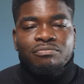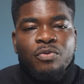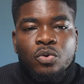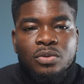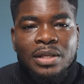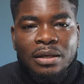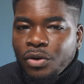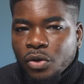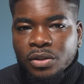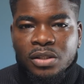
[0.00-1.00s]
phones that
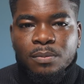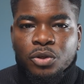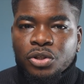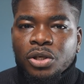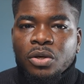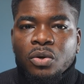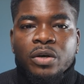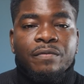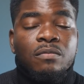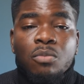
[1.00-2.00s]
cost this much or
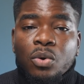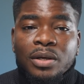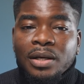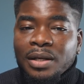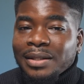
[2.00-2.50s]
even more